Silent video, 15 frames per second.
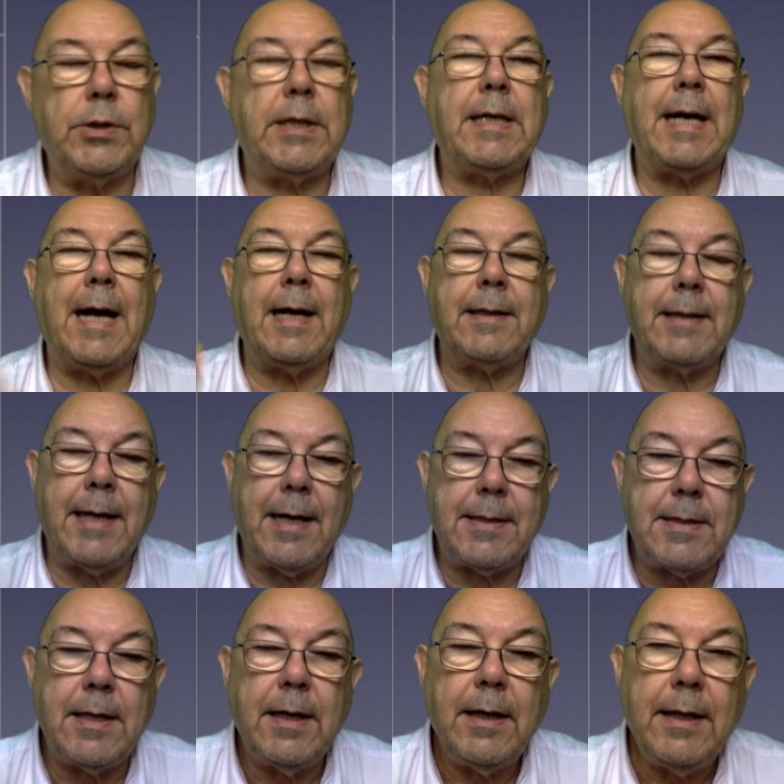It can't
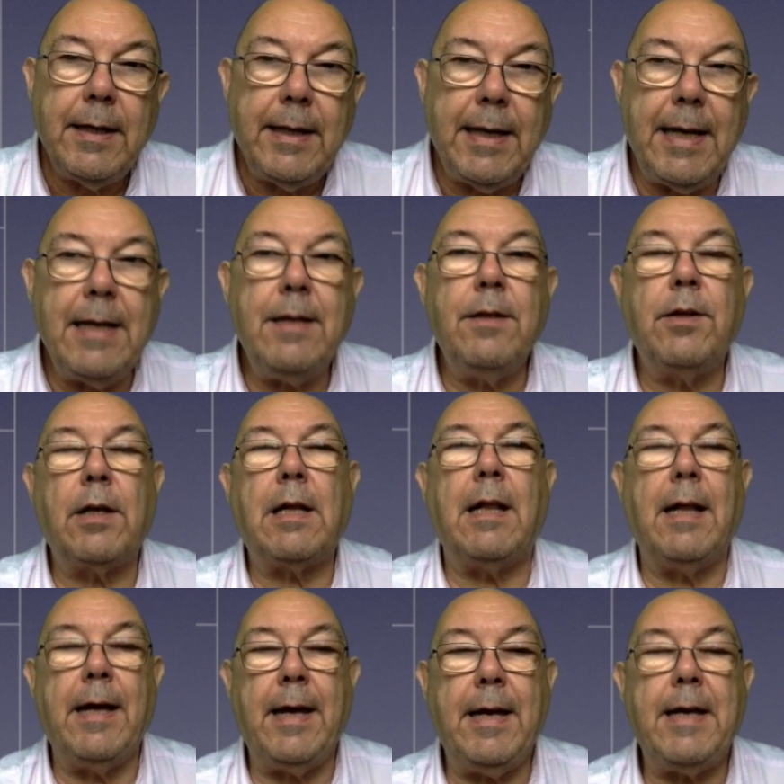get in the
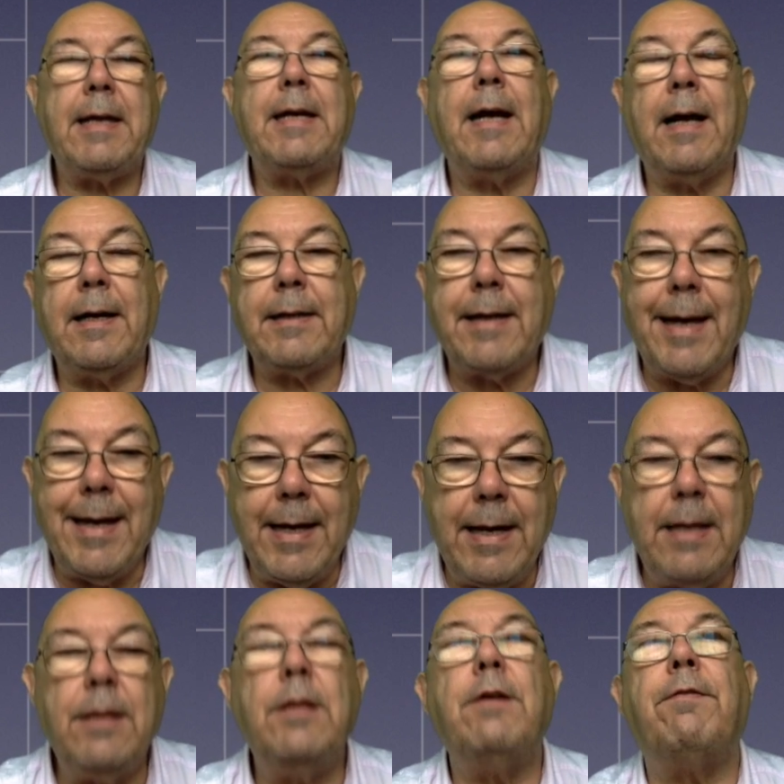clay. It can't get
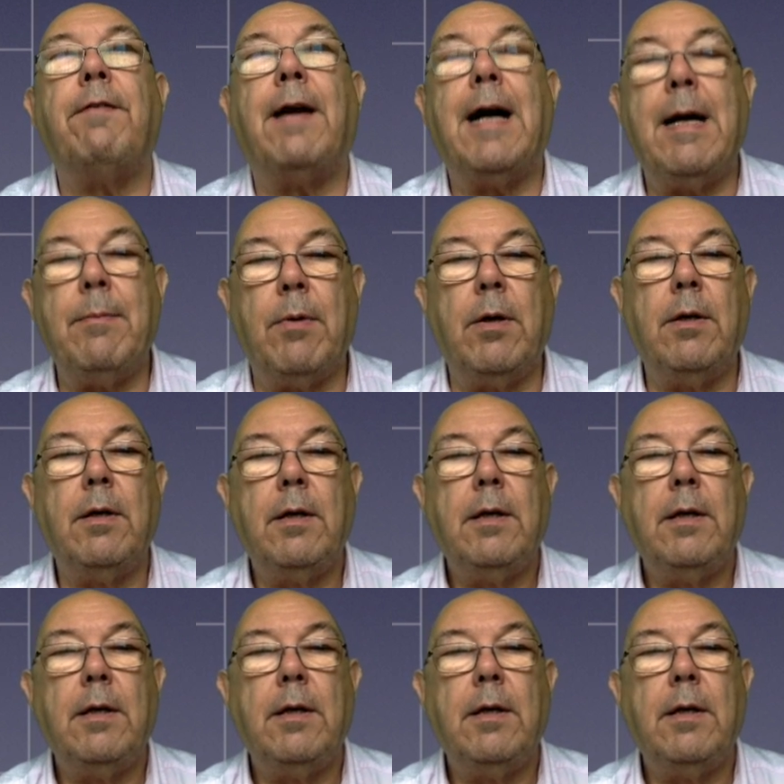in the fibre.